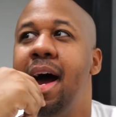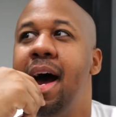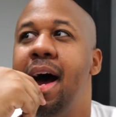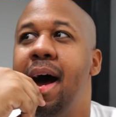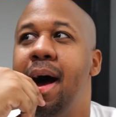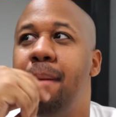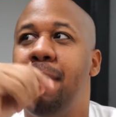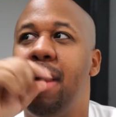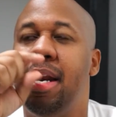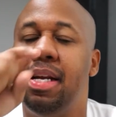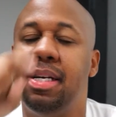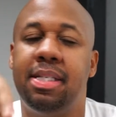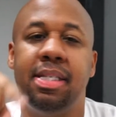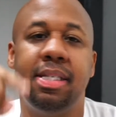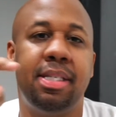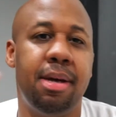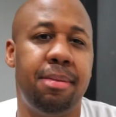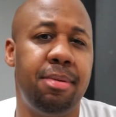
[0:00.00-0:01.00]
and
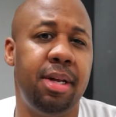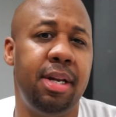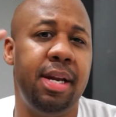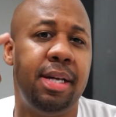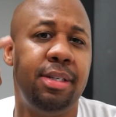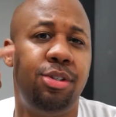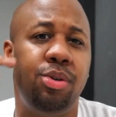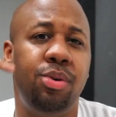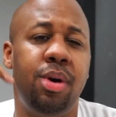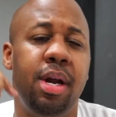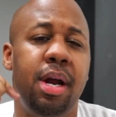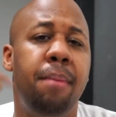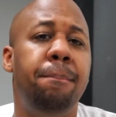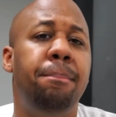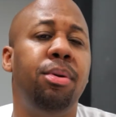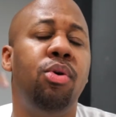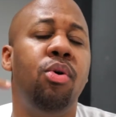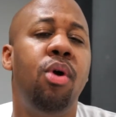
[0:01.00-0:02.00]
this is something that you can
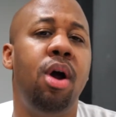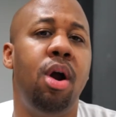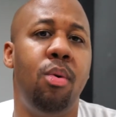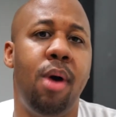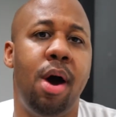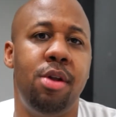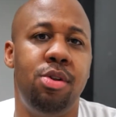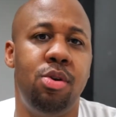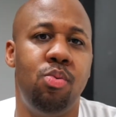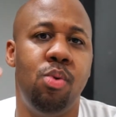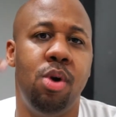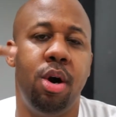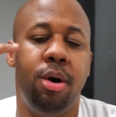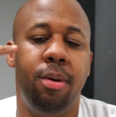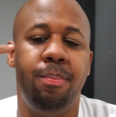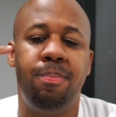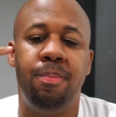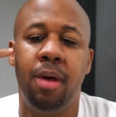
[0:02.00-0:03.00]
employ around the
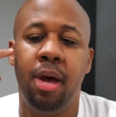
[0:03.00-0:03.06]
world.